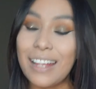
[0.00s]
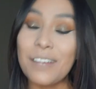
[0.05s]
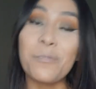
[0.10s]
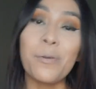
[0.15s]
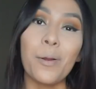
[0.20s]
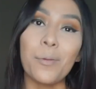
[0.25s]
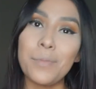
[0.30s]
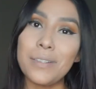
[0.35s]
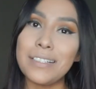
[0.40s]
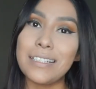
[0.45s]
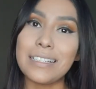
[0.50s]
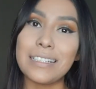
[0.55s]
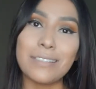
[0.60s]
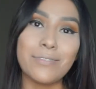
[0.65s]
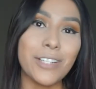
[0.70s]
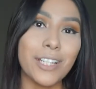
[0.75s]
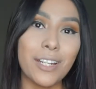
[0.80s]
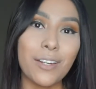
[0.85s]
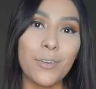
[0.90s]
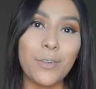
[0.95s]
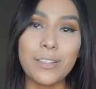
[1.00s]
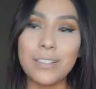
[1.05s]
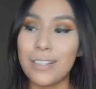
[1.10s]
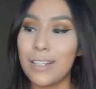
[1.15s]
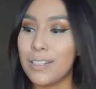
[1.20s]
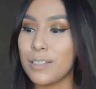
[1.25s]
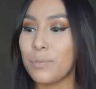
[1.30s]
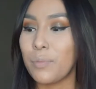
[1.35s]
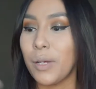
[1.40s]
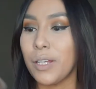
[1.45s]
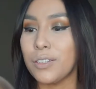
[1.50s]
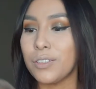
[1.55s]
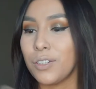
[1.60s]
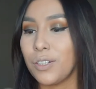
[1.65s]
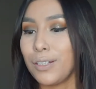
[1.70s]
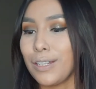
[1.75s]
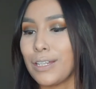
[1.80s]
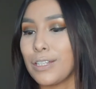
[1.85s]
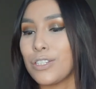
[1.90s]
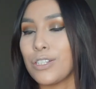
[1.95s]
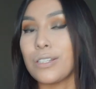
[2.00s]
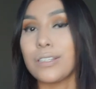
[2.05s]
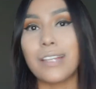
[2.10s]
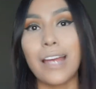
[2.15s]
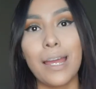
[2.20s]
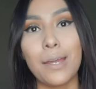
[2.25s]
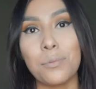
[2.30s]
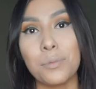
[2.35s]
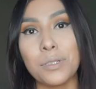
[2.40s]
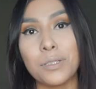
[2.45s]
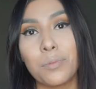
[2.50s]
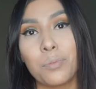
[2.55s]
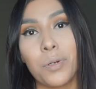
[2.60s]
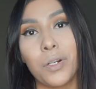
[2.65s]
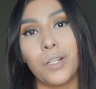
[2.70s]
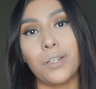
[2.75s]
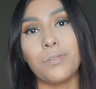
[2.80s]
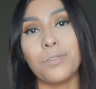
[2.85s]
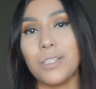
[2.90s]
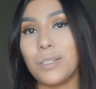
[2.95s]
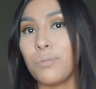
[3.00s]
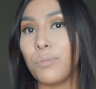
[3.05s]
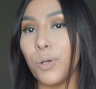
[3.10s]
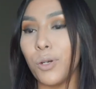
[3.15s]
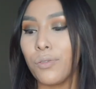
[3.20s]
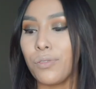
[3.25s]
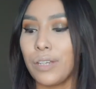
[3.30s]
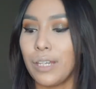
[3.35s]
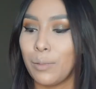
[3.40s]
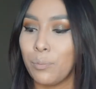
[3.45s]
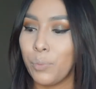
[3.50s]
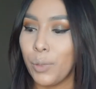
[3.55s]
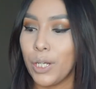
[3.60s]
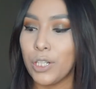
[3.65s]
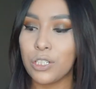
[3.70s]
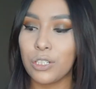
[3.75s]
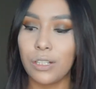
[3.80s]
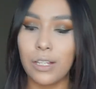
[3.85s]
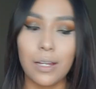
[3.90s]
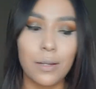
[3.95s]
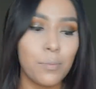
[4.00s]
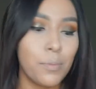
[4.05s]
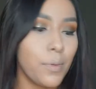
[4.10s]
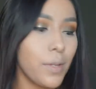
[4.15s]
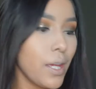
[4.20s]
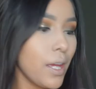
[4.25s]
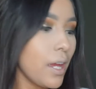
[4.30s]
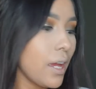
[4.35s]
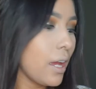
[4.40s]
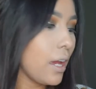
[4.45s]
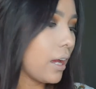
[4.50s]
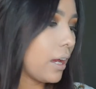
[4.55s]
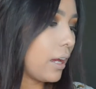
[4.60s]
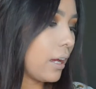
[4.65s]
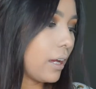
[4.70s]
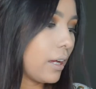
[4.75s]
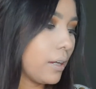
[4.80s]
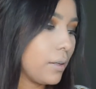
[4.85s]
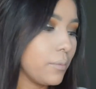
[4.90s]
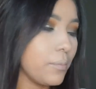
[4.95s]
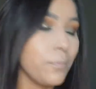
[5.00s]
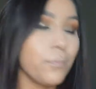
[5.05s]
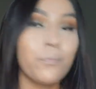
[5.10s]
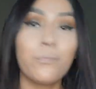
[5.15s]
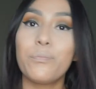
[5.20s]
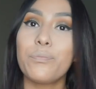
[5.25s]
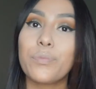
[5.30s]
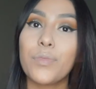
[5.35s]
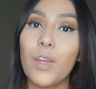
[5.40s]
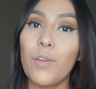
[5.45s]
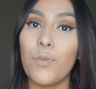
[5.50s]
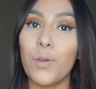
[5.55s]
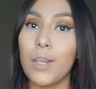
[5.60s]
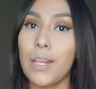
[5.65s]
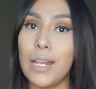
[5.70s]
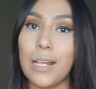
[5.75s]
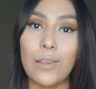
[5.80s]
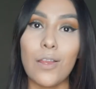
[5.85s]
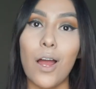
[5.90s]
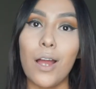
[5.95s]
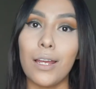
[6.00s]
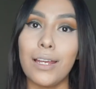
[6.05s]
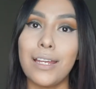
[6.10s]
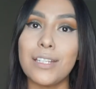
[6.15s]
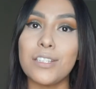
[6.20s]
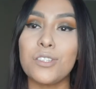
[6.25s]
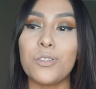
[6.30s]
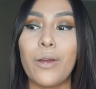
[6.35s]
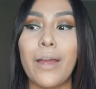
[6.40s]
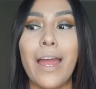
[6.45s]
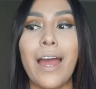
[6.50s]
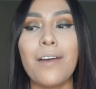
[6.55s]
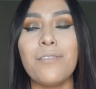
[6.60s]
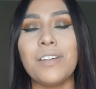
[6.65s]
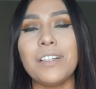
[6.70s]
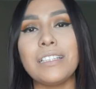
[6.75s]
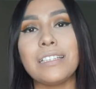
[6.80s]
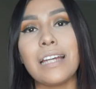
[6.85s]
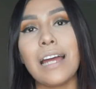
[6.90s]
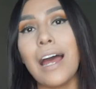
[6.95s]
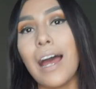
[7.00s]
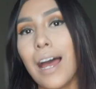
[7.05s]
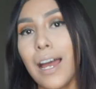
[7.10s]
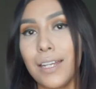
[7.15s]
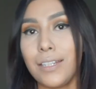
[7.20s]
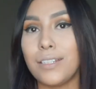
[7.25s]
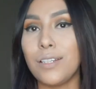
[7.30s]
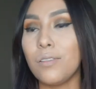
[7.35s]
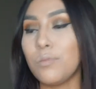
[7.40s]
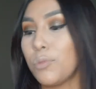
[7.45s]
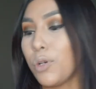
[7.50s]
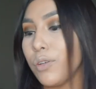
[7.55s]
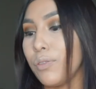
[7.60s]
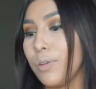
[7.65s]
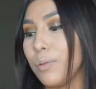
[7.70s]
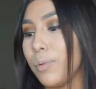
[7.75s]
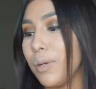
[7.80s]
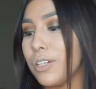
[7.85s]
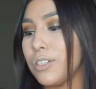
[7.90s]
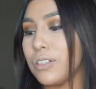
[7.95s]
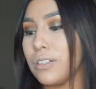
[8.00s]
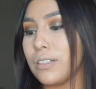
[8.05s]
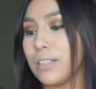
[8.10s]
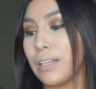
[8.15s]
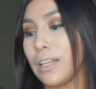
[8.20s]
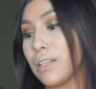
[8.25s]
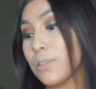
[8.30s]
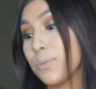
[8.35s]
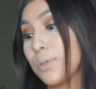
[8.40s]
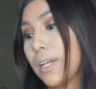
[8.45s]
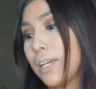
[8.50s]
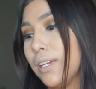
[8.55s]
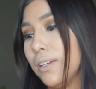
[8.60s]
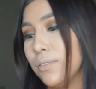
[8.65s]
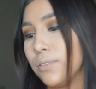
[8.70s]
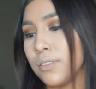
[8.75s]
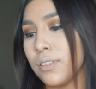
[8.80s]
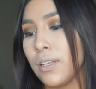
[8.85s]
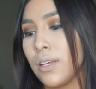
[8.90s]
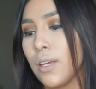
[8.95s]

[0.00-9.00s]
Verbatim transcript: I promise this video is not sponsored. It's just I was a part of the Morphe Brush Club. Um, for the longest. So I have a ton of Morphe brushes and that's what I use.